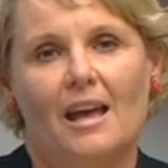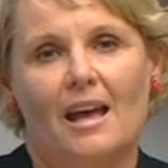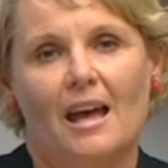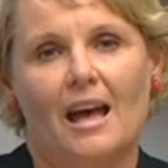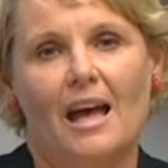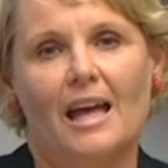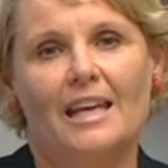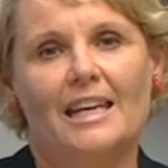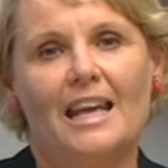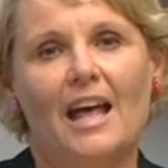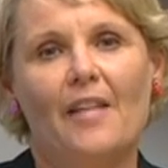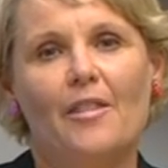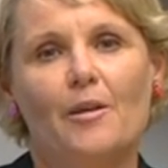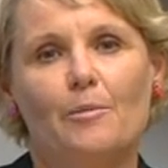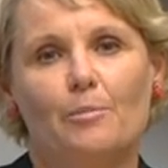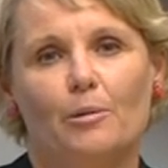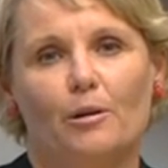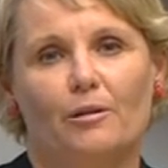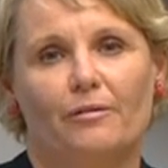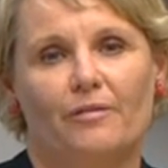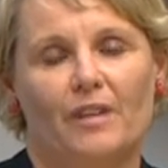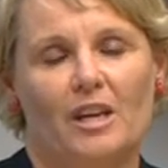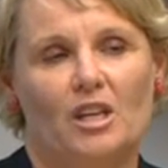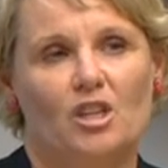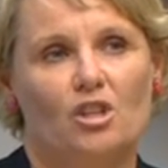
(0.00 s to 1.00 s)
and other
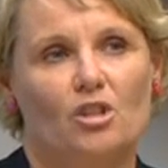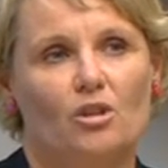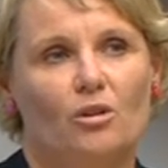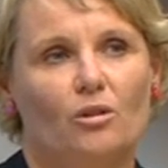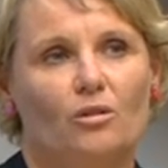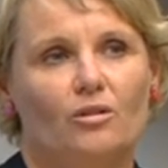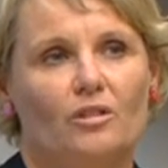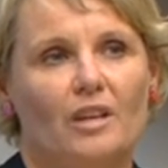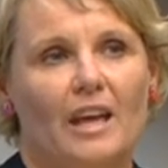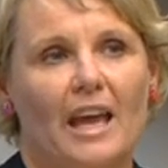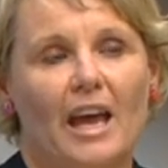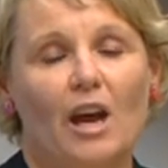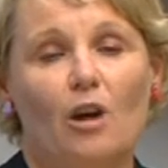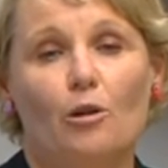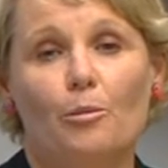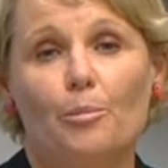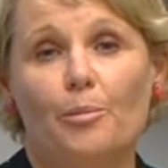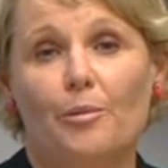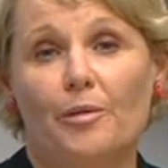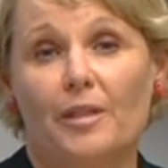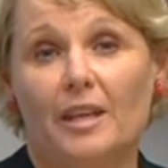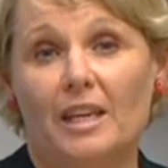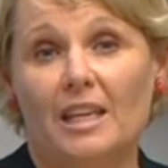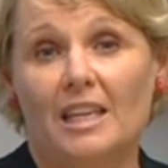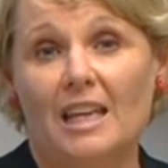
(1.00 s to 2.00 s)
professionals to
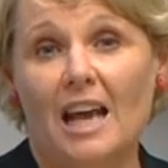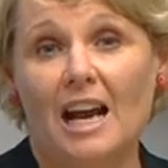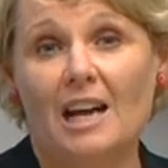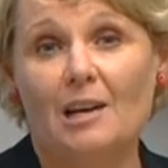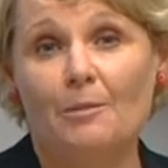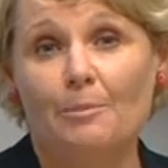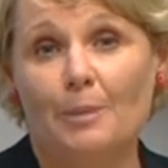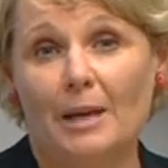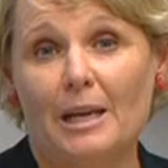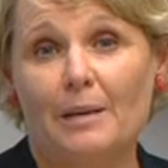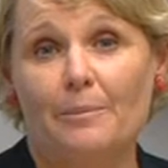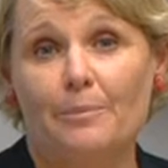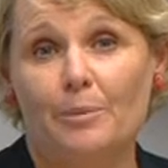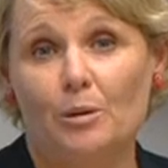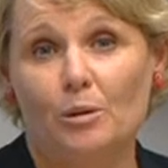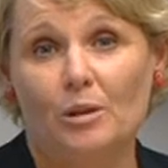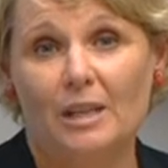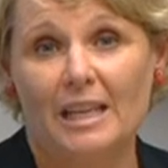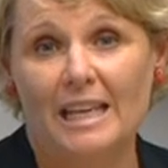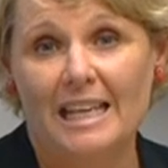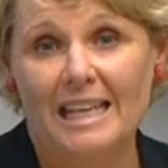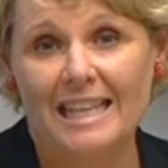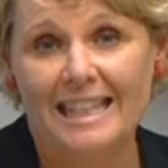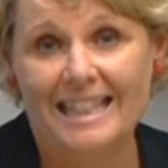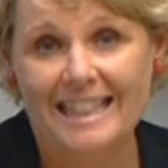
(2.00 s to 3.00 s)
help the young people
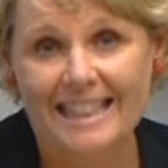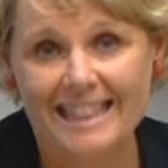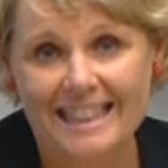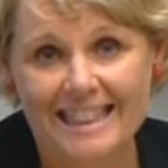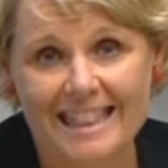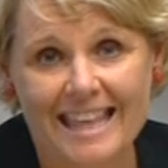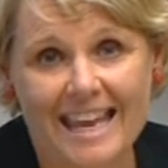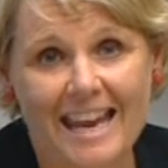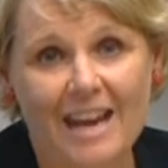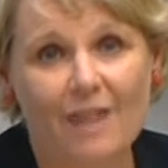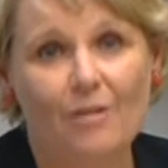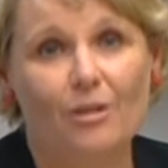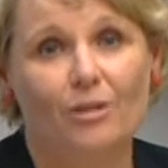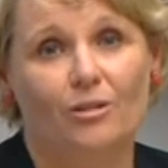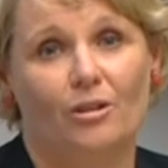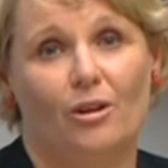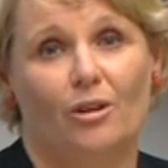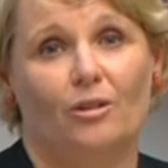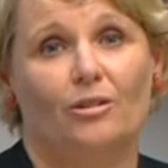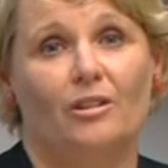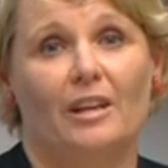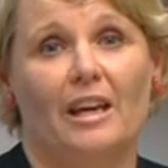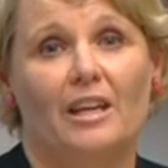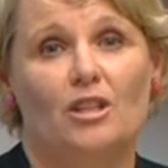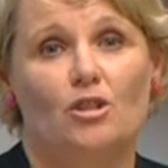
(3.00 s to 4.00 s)
in their
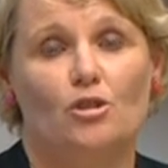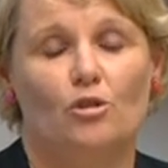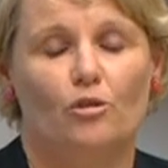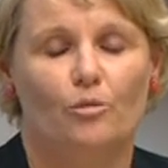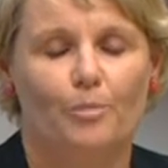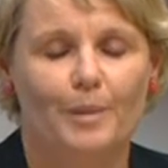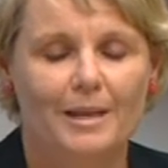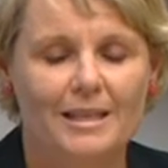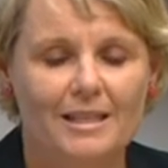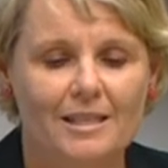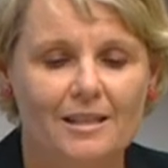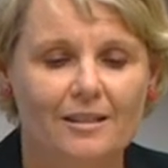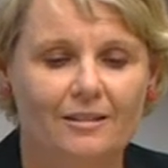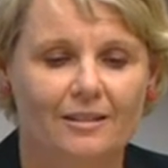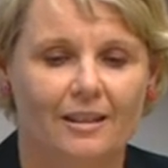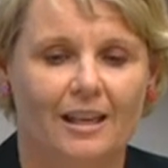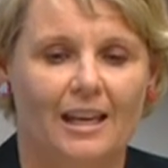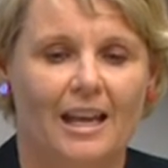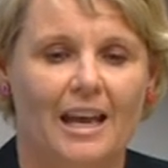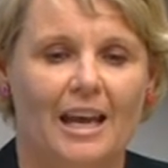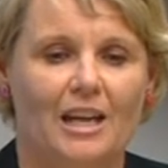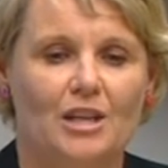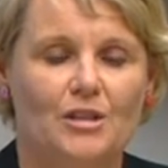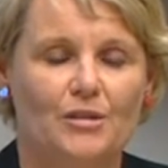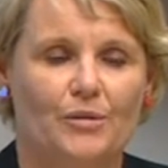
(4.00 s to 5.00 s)
association who've been
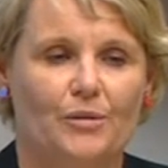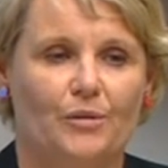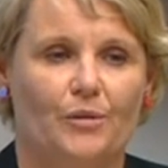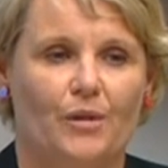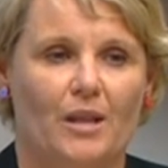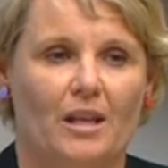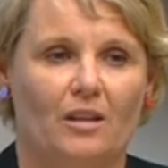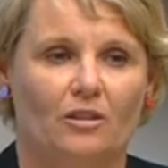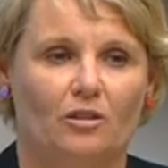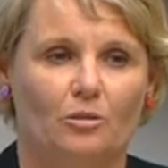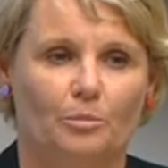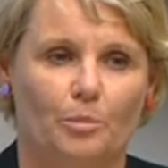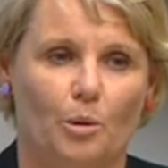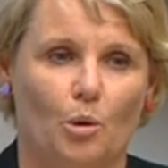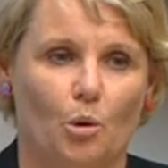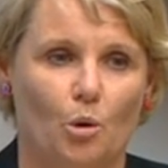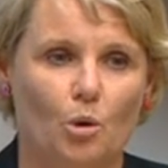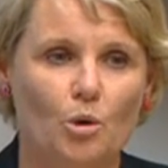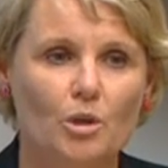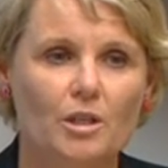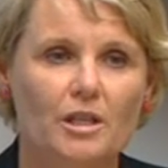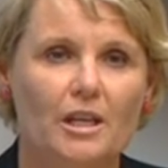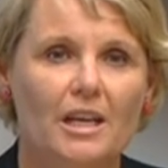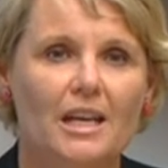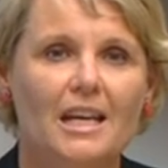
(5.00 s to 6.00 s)
disengaged from their
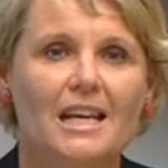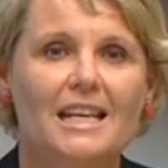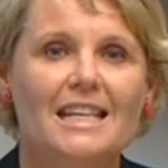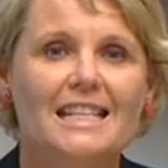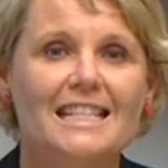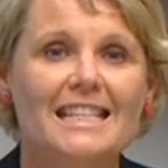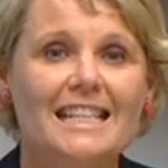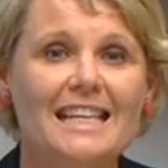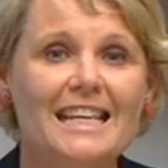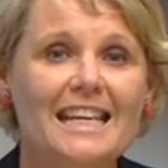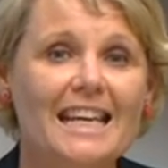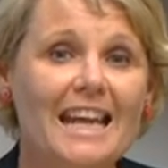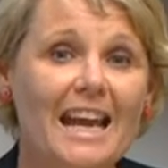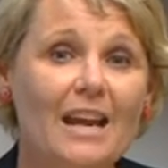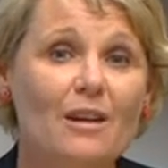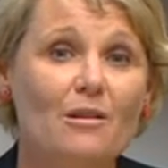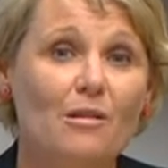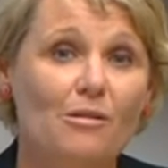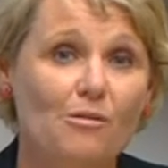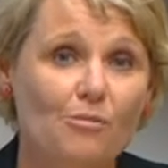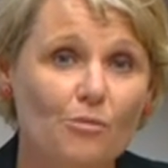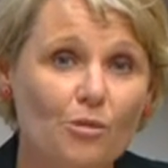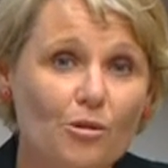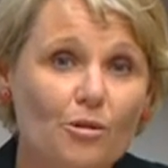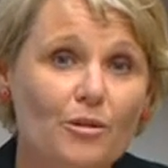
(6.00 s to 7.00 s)
sport to
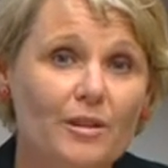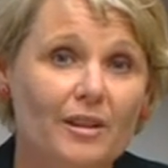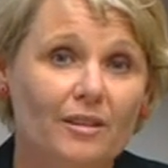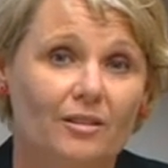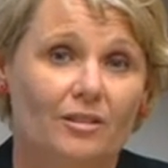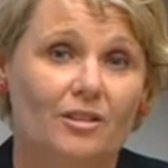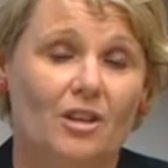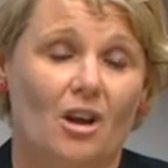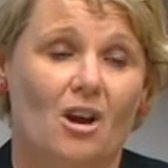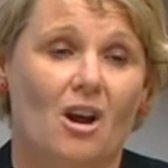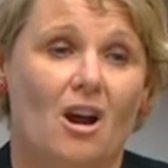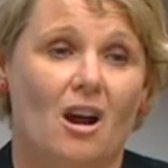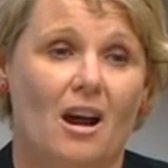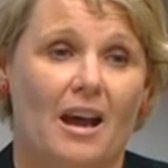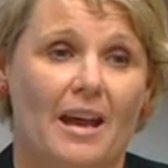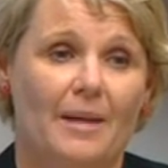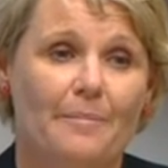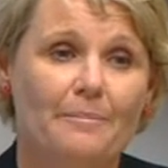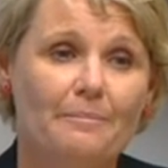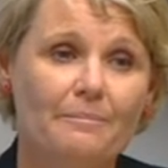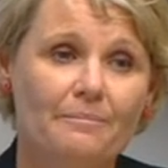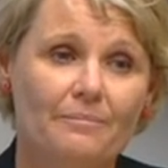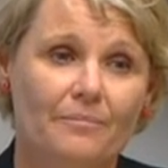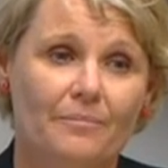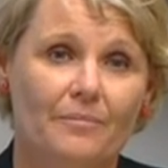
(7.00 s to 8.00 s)
get through this time
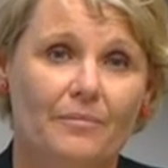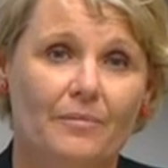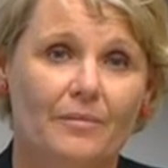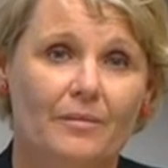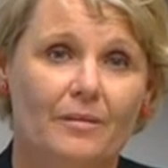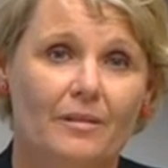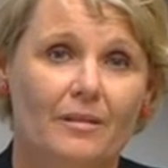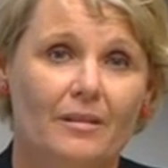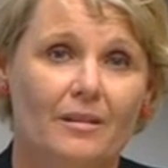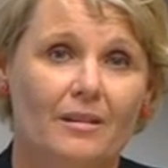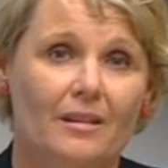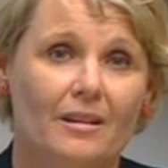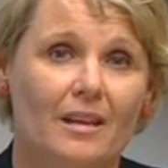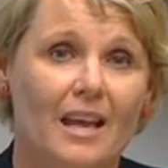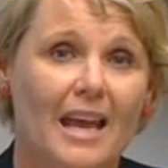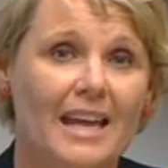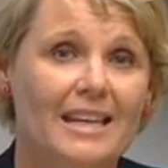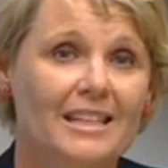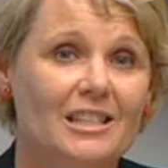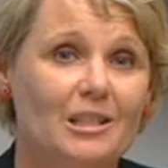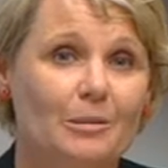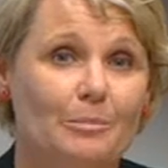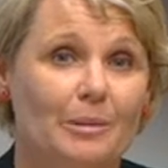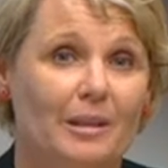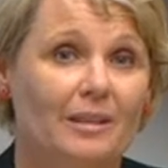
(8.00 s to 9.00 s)

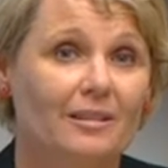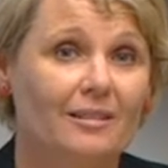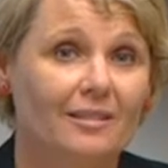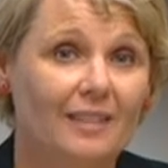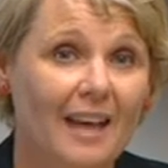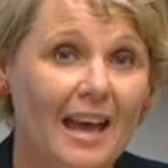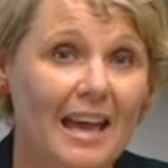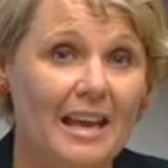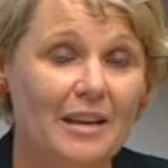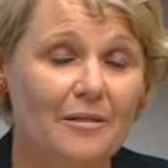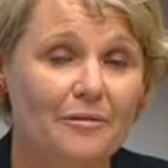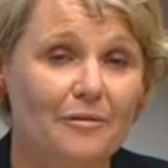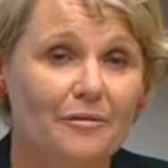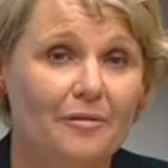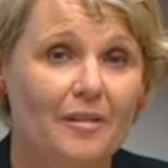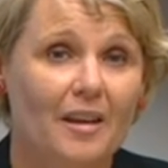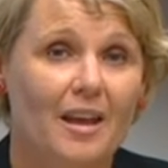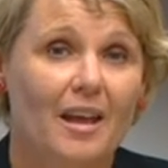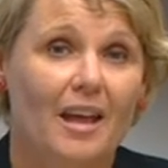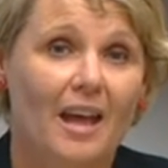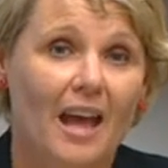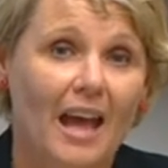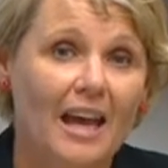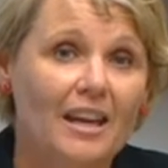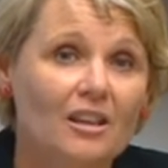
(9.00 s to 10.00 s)
and to be safe
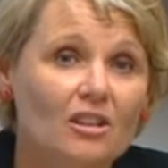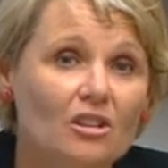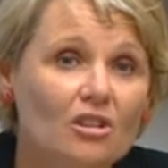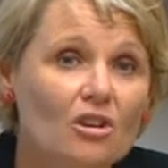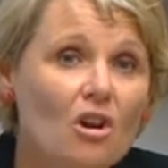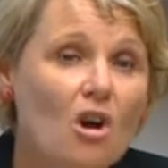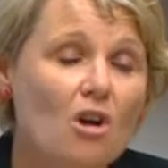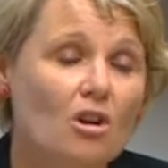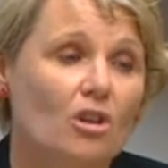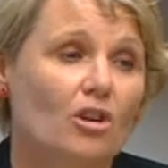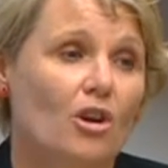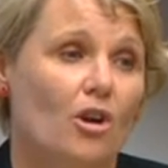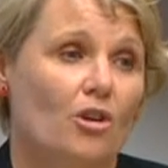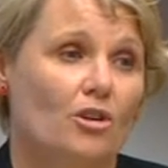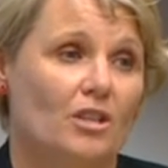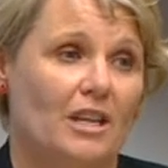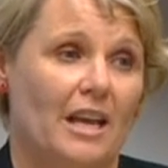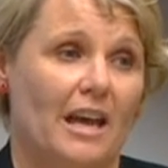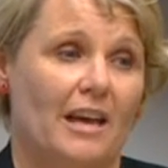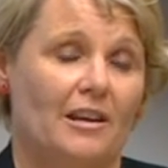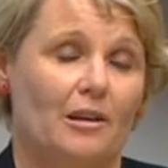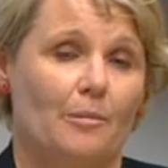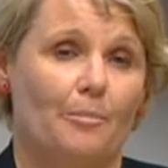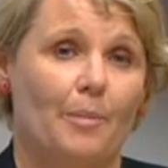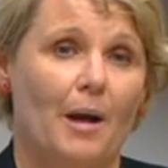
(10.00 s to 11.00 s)
and not go
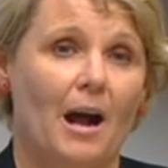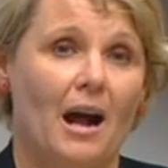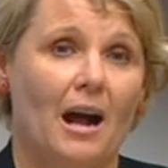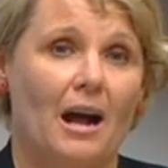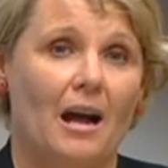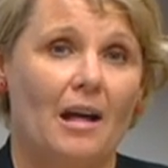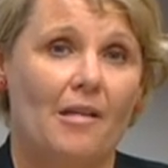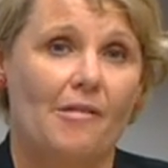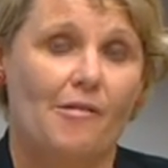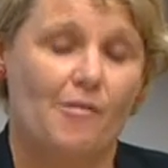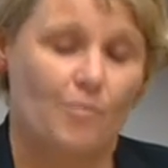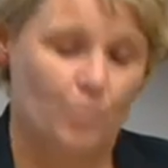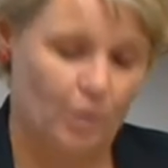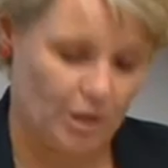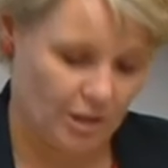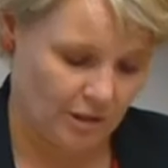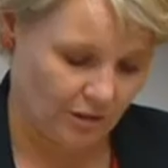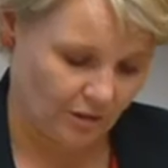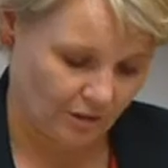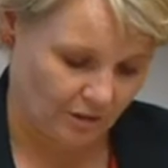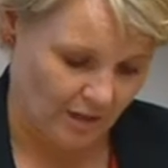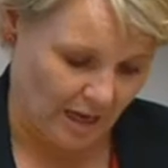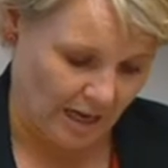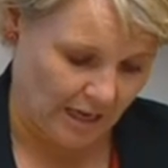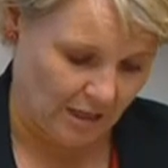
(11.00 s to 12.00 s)
down a path which
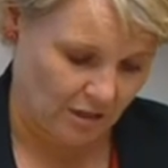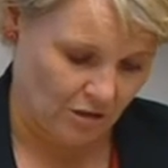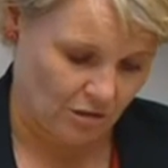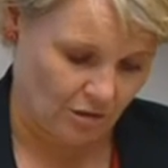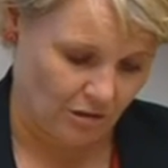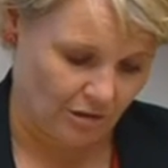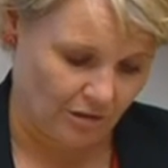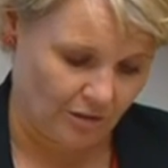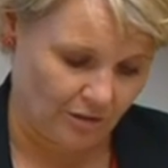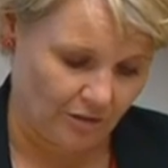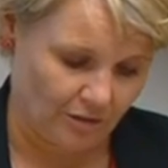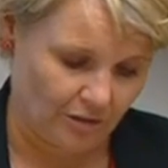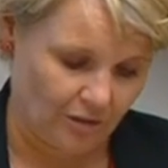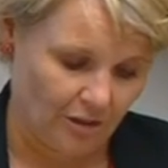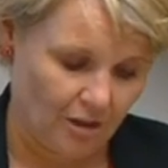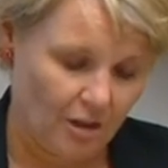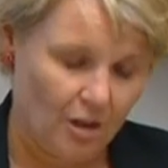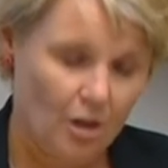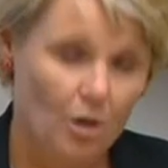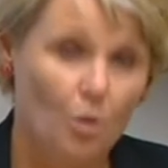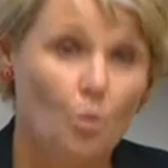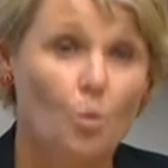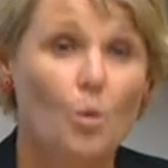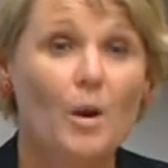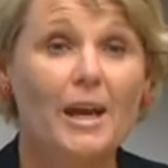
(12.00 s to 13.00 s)
is dangerous.
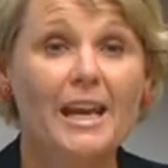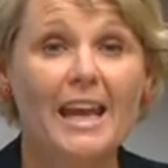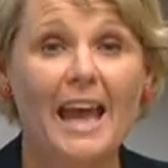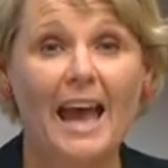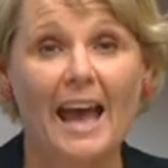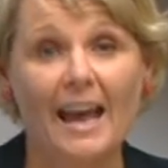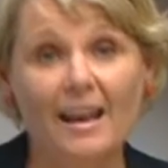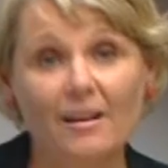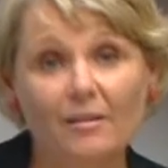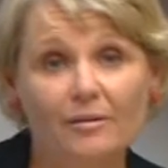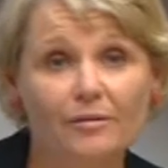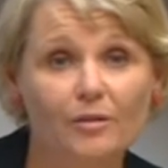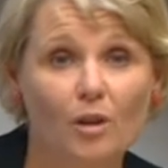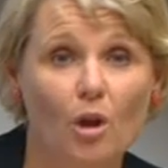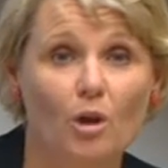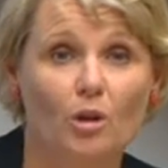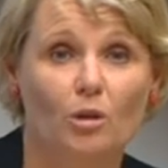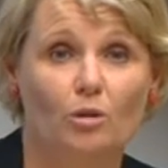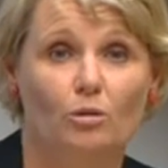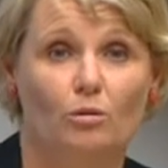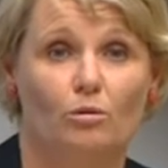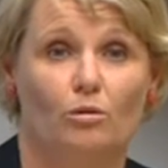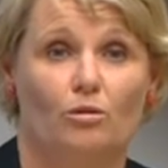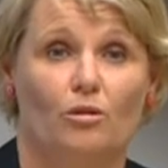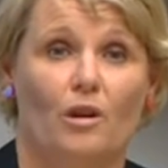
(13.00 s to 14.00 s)
We have
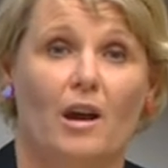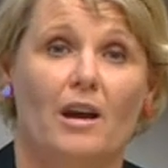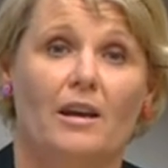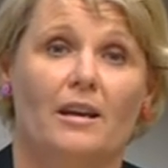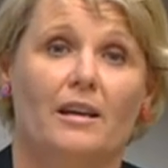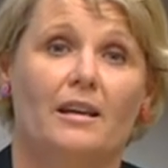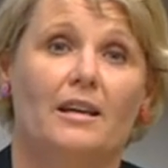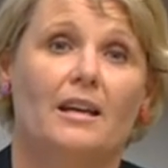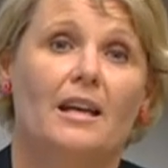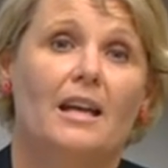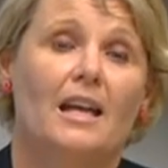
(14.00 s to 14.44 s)
local drug